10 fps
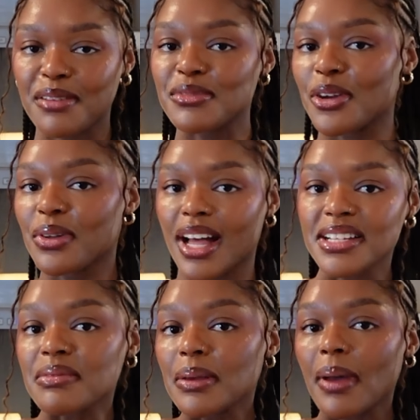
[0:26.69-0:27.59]
I'm so glad
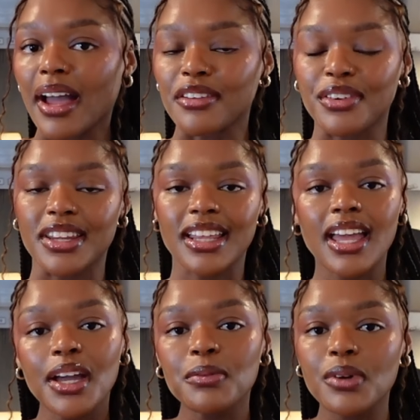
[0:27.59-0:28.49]
to be back in front of the
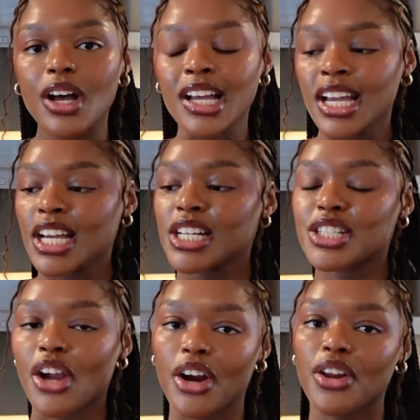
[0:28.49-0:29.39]
camera,
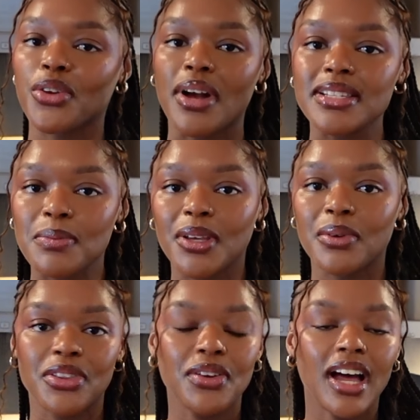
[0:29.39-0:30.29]
sharing another recipe
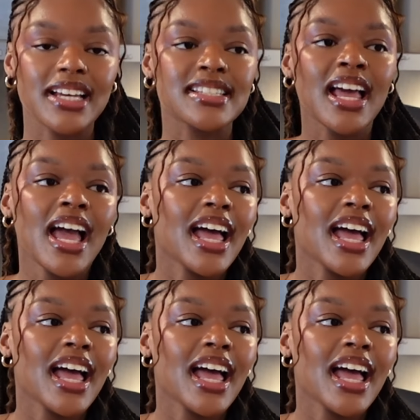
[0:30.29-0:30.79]
with you guys.